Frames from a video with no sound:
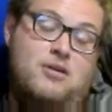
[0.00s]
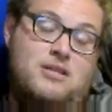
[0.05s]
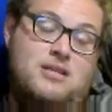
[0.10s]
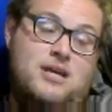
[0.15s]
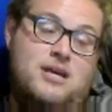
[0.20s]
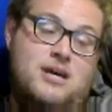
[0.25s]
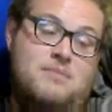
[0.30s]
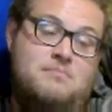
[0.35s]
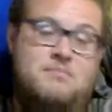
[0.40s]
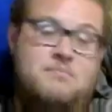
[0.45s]
the
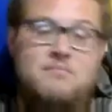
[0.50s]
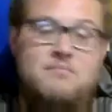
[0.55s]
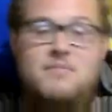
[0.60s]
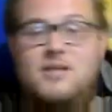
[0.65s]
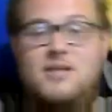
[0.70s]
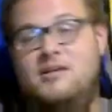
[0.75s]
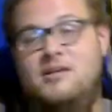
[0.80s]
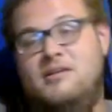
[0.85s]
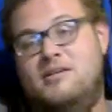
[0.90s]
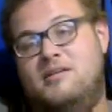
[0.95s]
time.
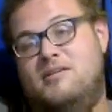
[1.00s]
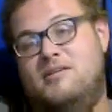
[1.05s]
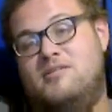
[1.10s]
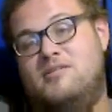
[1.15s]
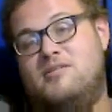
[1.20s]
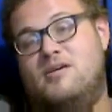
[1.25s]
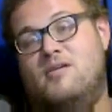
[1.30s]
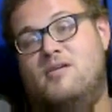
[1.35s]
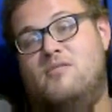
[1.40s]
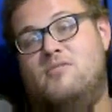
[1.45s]

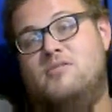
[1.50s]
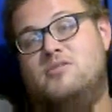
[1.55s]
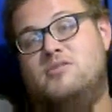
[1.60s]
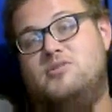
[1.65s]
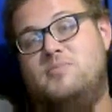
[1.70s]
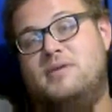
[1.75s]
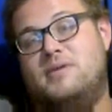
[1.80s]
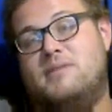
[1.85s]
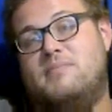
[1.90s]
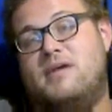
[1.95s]
So
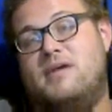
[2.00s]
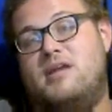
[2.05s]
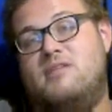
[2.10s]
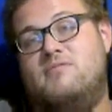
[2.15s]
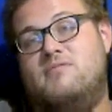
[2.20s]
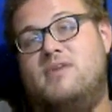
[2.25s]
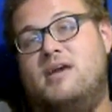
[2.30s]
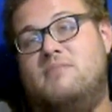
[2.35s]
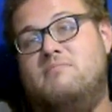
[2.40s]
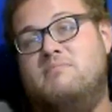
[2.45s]
should be a
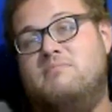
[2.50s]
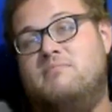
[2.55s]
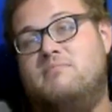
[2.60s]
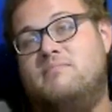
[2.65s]
competitive game.